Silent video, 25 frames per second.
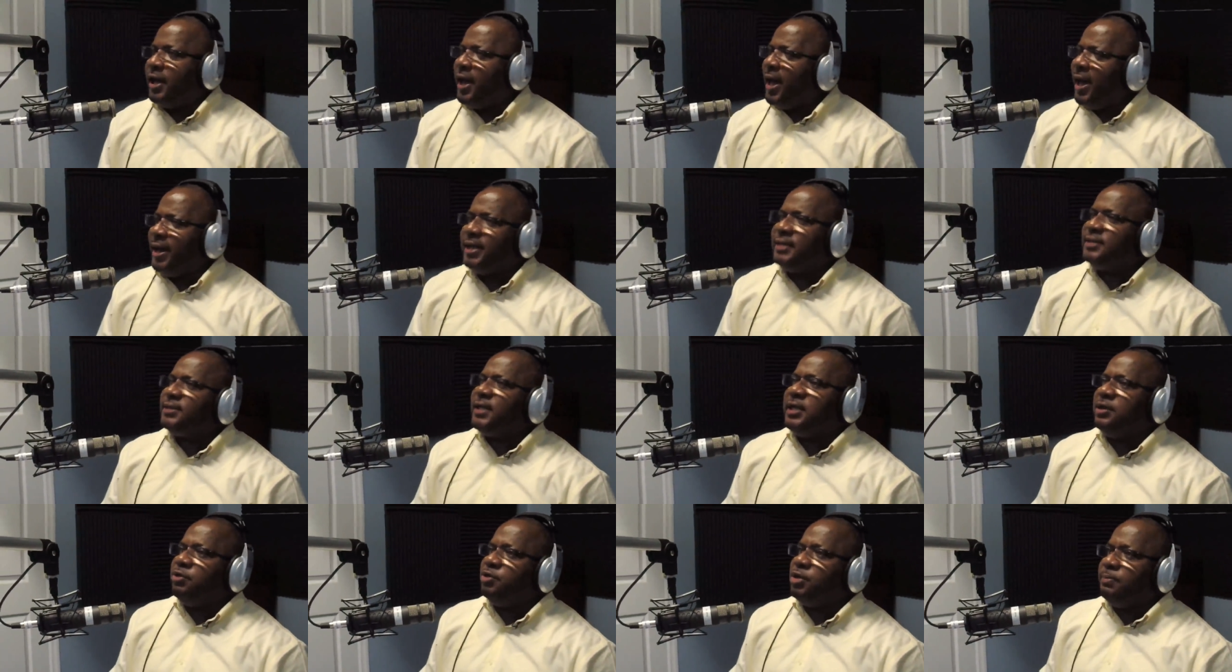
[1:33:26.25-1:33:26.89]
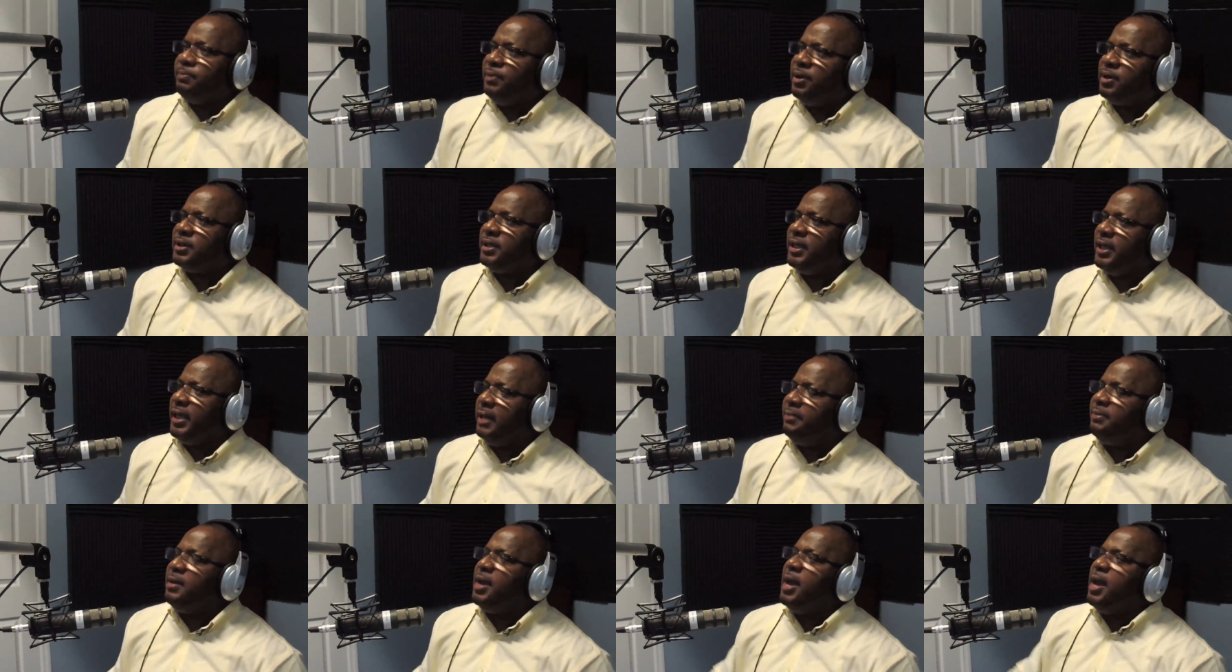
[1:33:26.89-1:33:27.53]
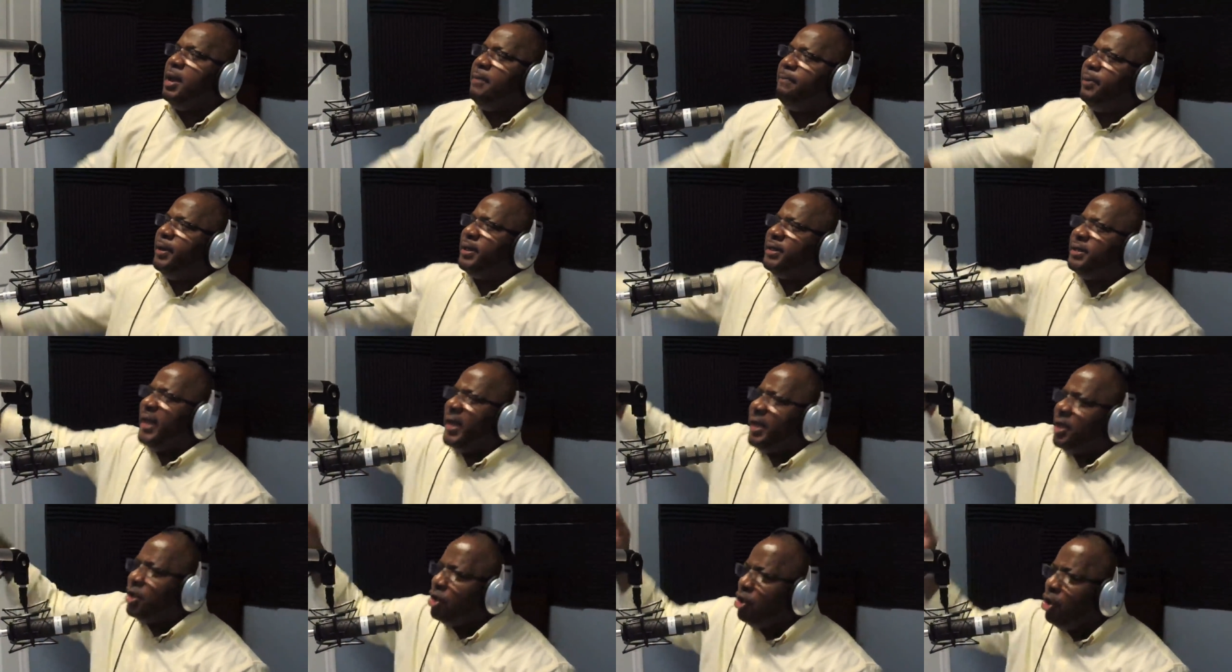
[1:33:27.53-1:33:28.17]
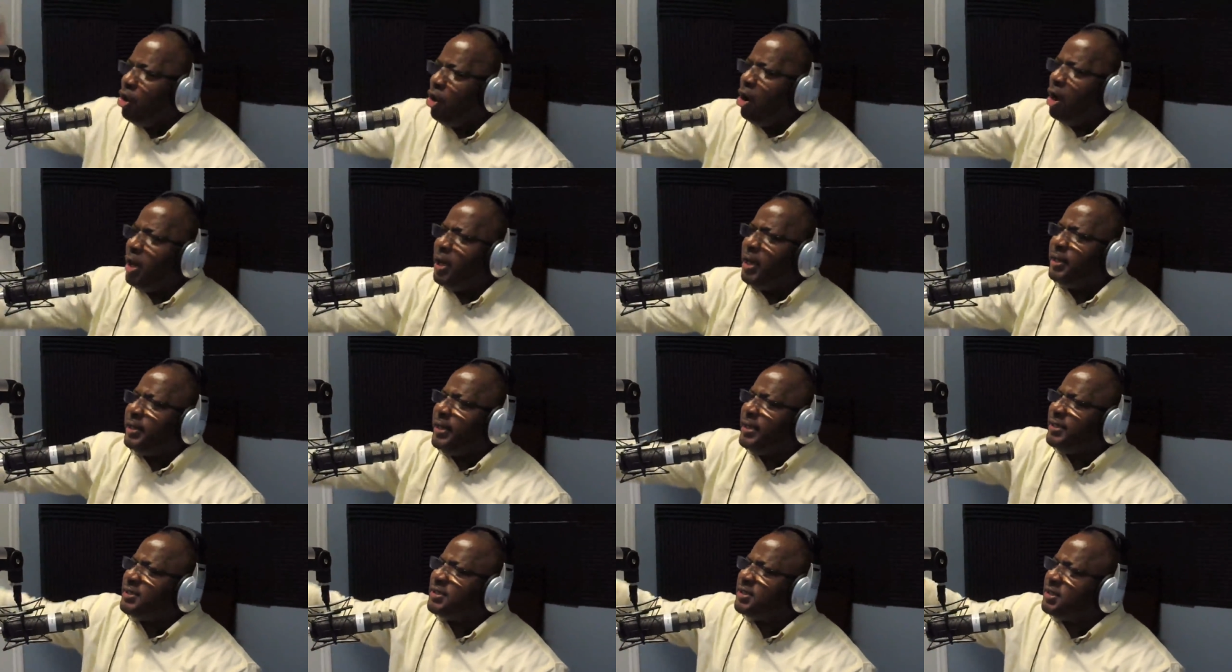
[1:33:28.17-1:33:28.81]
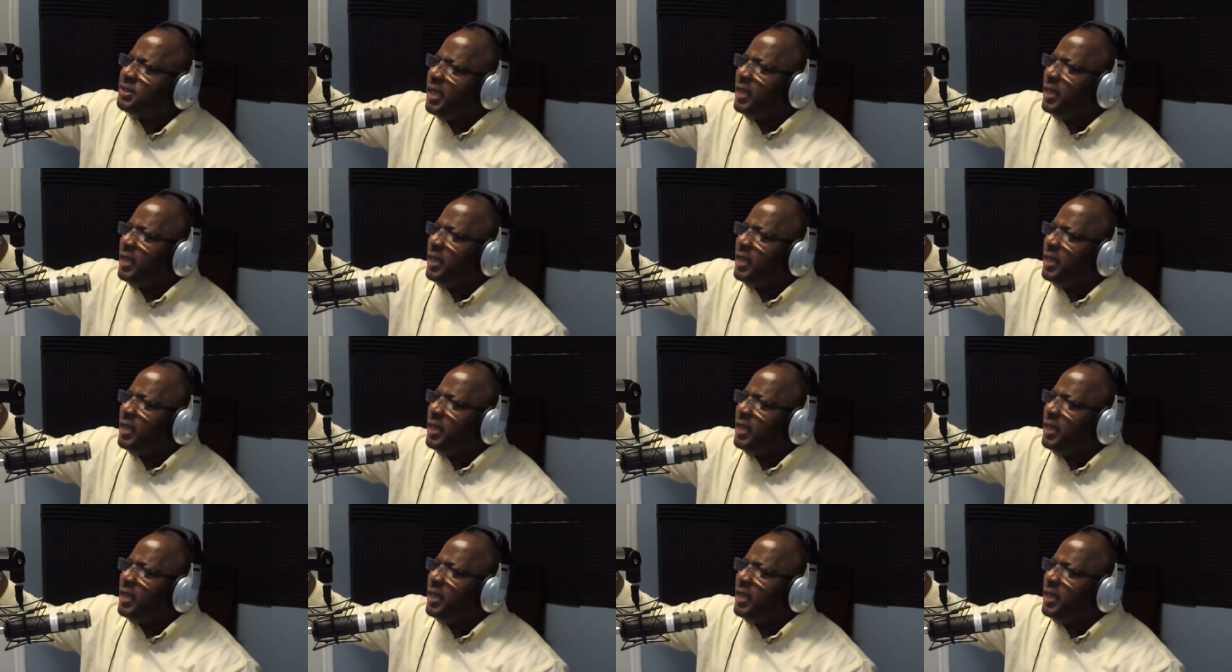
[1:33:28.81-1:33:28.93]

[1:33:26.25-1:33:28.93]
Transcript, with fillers: I ain't gonna tell you the book name, but they calling this.